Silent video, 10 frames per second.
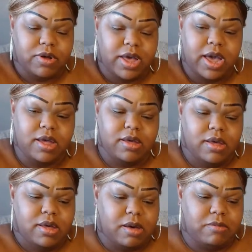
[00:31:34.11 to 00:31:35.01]
Okay,
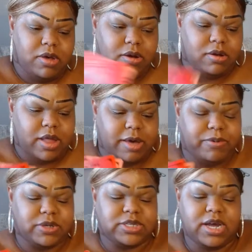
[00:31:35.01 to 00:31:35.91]
I'm hearing like
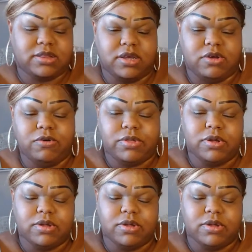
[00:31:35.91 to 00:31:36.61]
protect the youth.